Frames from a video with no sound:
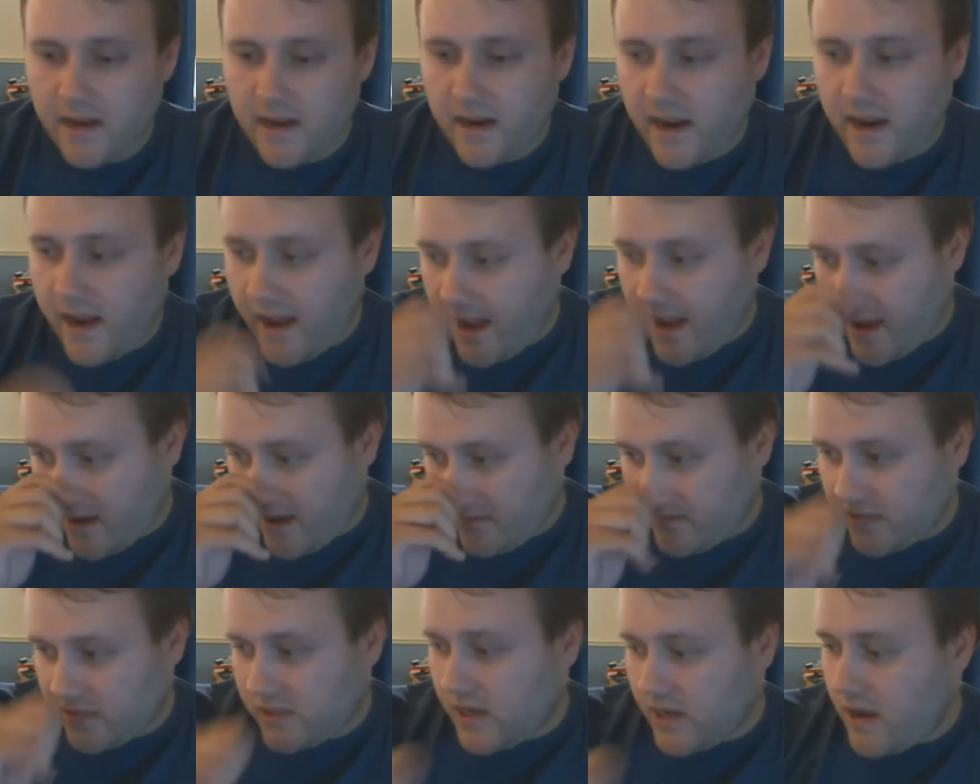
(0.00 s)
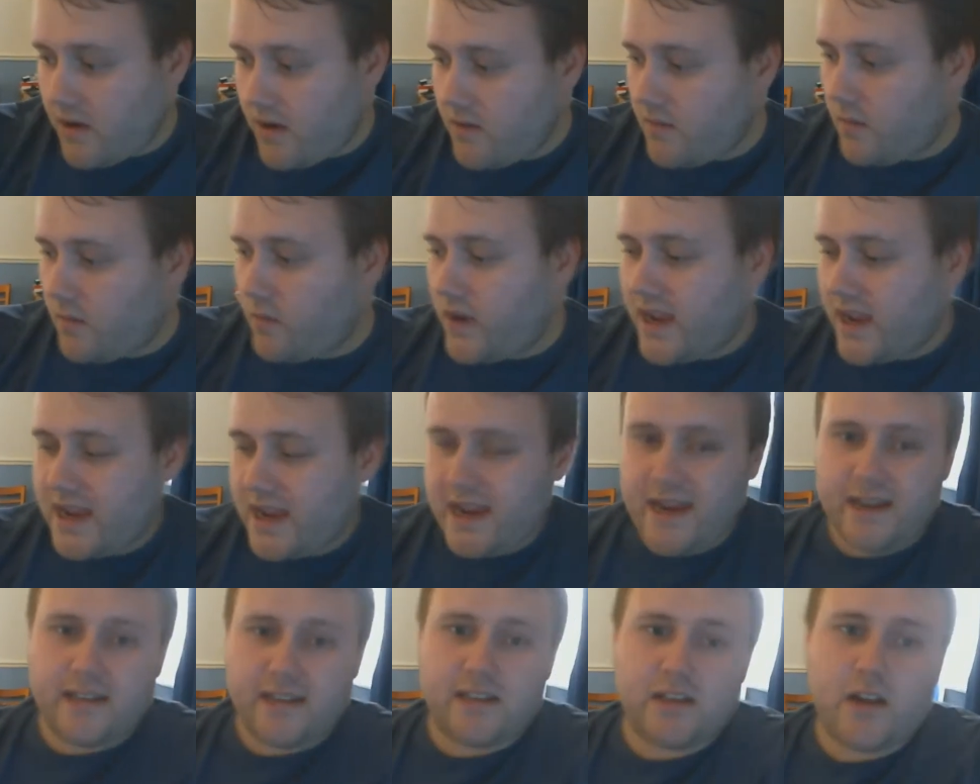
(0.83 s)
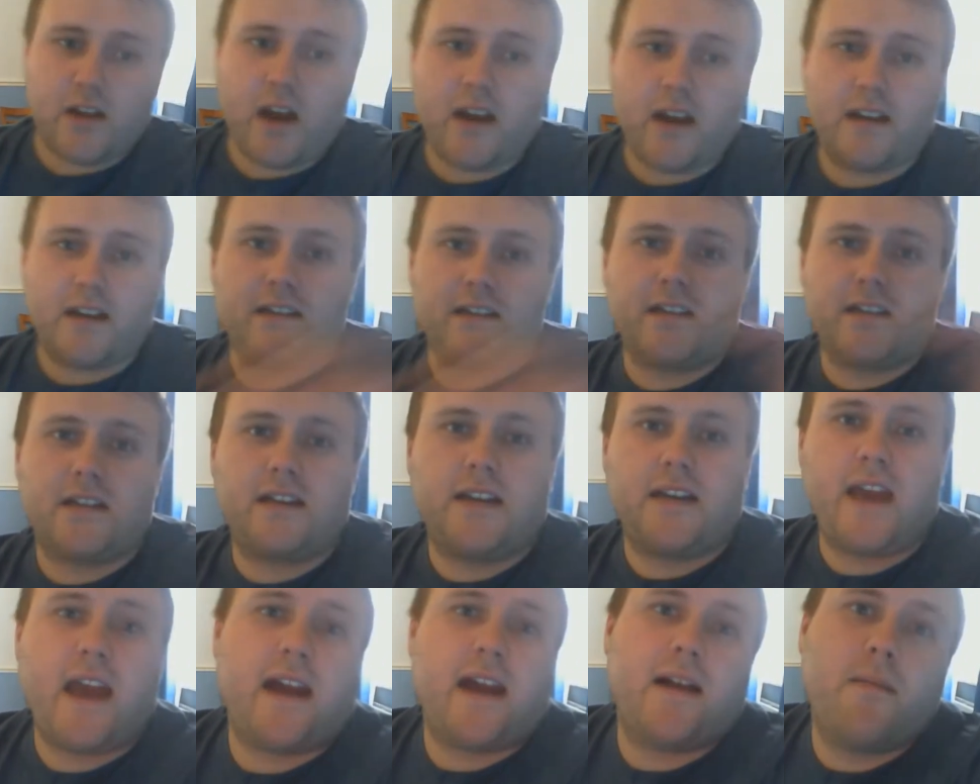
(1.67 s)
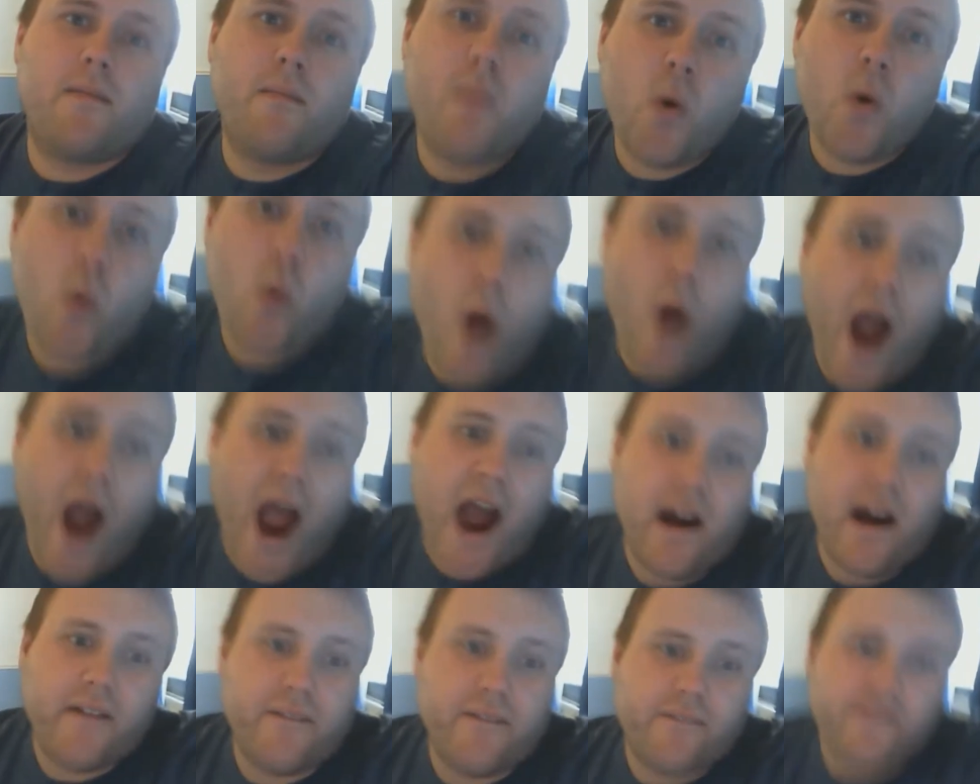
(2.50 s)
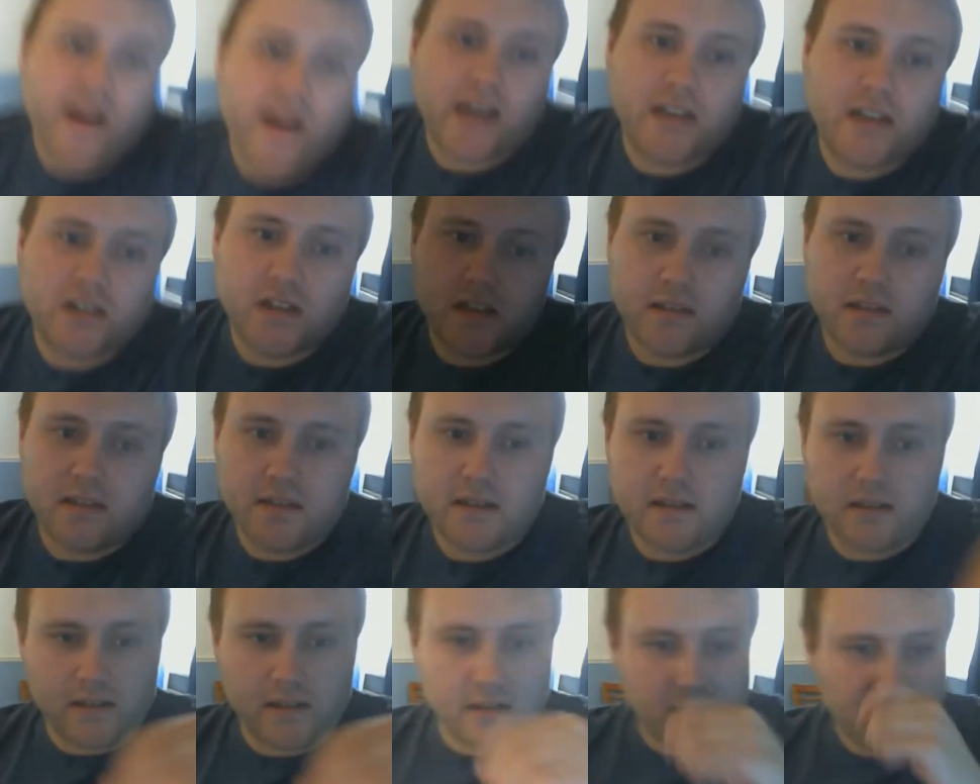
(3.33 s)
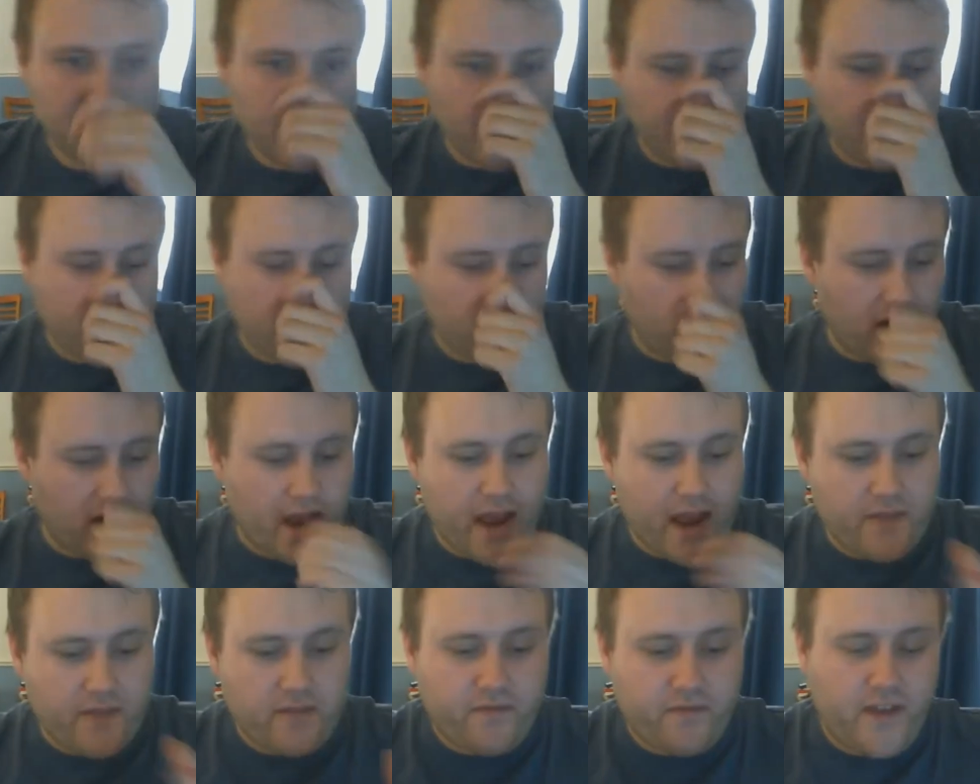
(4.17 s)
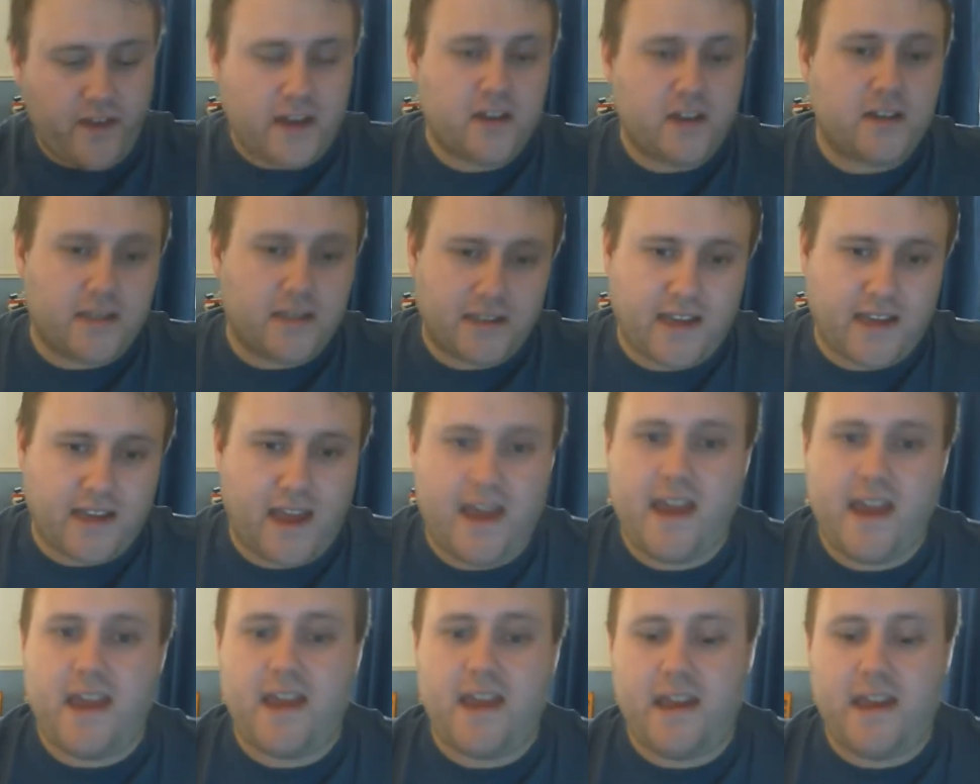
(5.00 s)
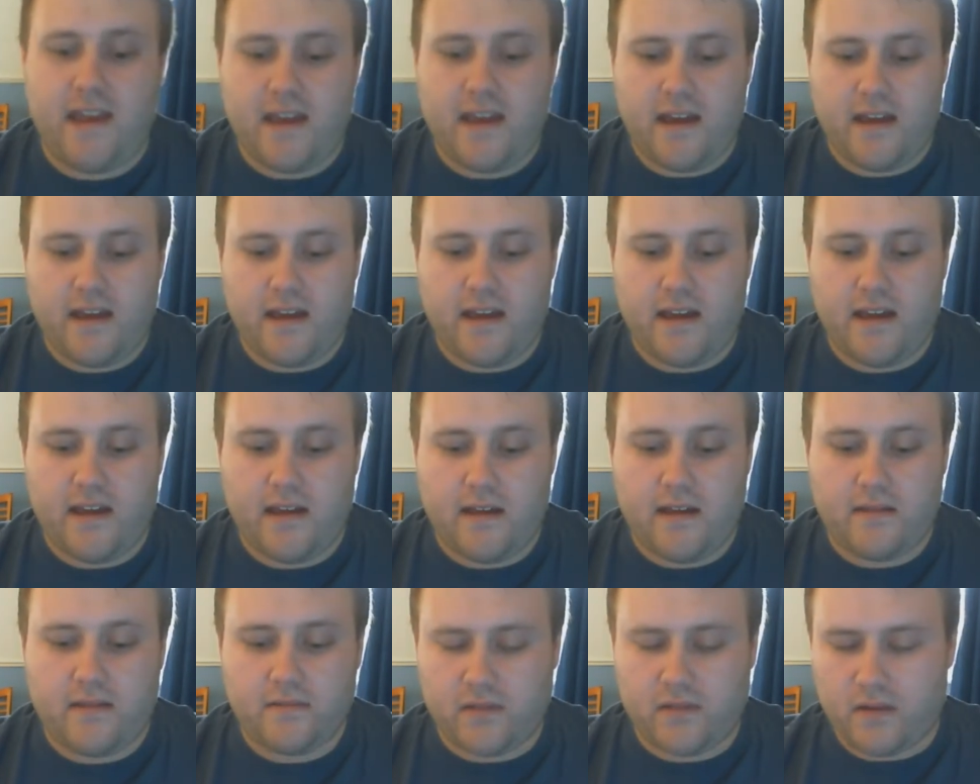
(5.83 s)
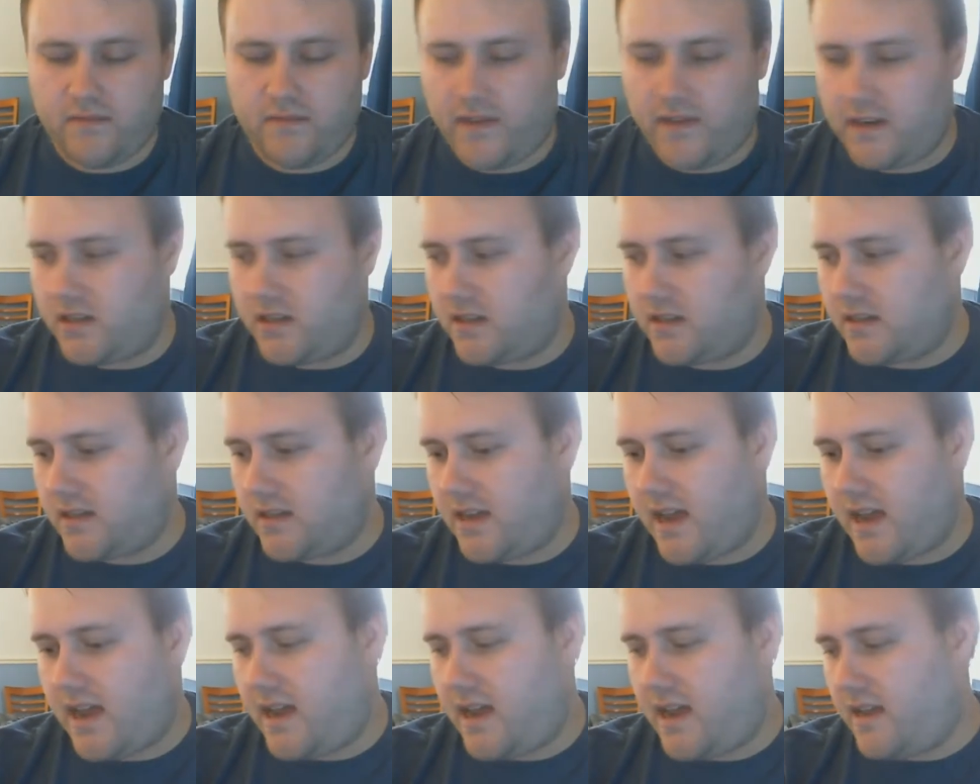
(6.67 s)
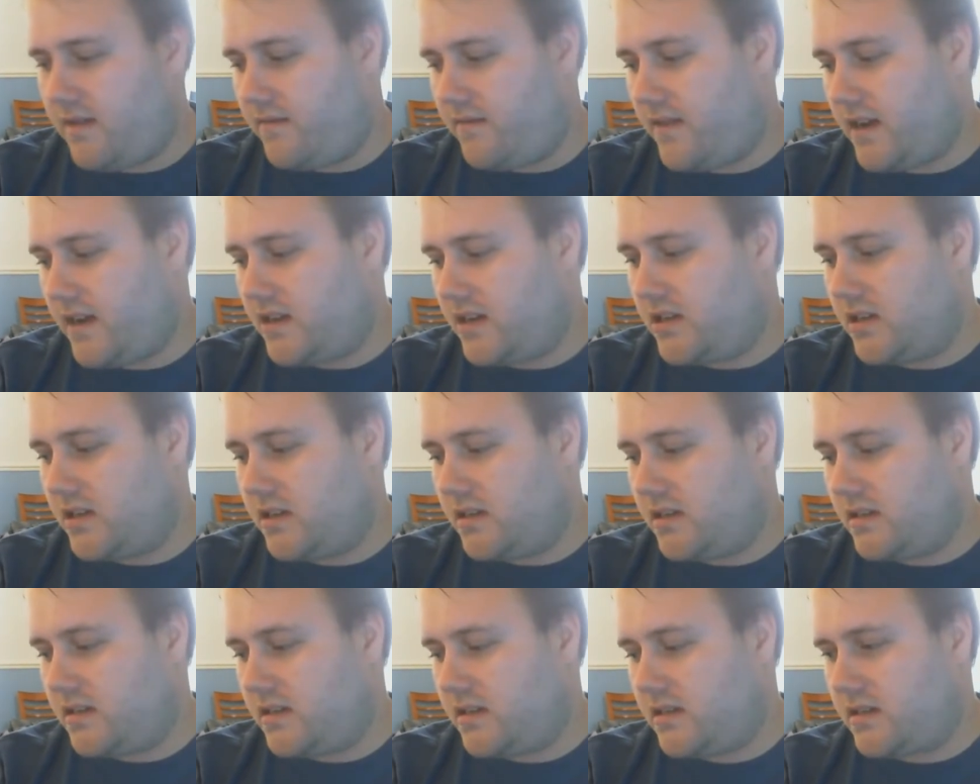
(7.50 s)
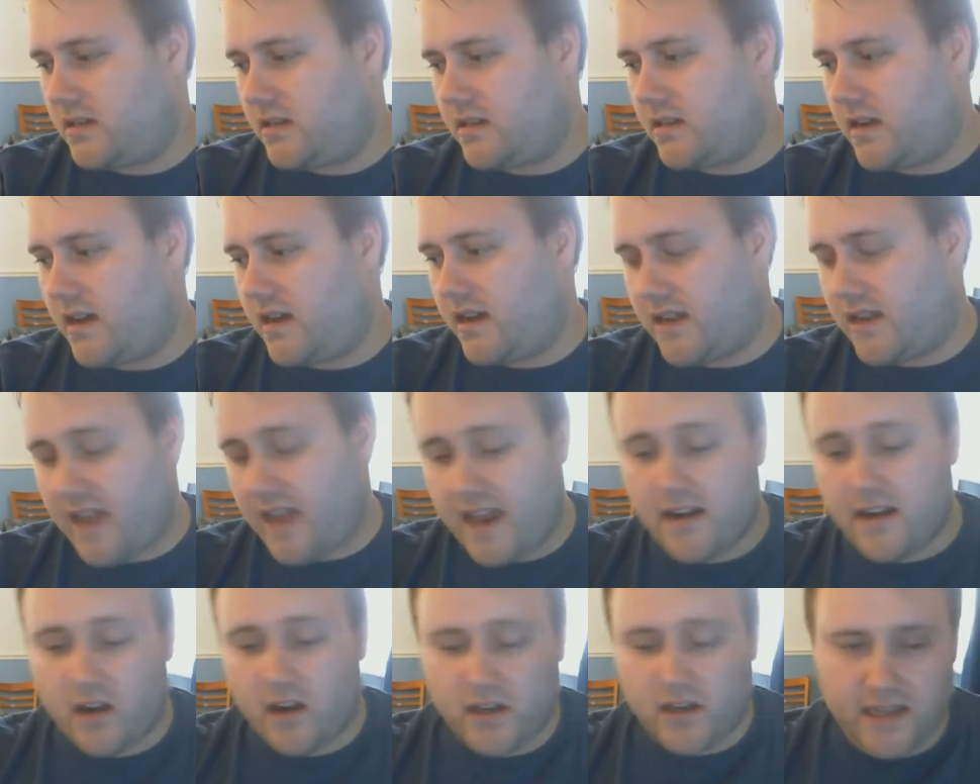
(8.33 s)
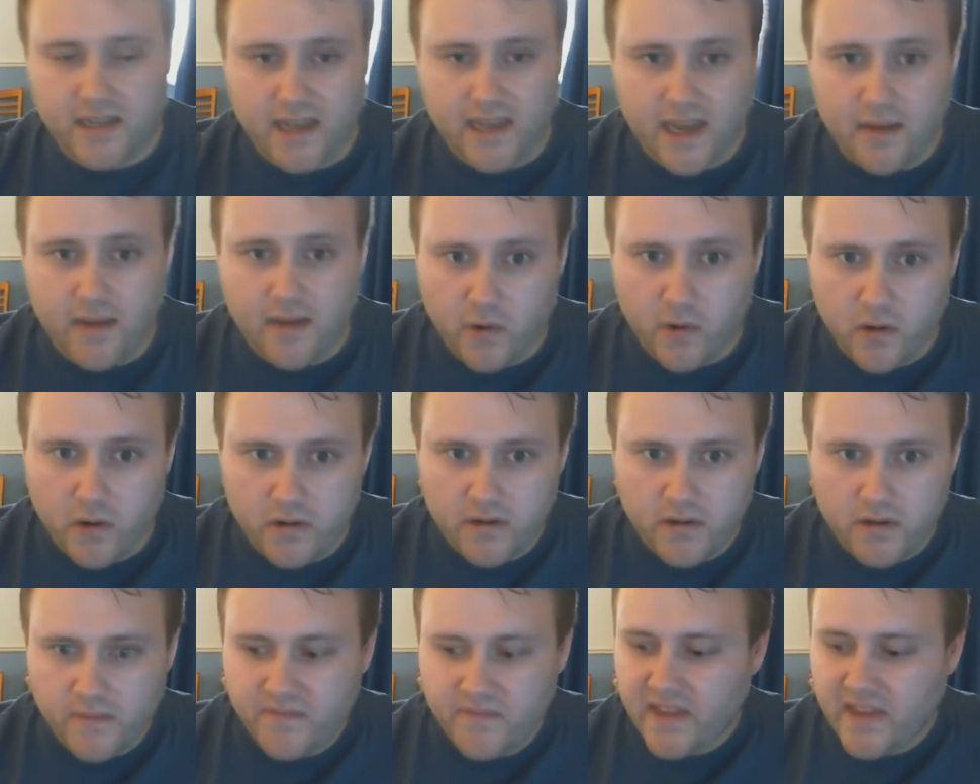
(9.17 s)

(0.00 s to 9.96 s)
Um, so we decided to get more Vengeance. So I have the Vengeance K, uh, Vengeance K, Vengeance uh, K ninety keyboard.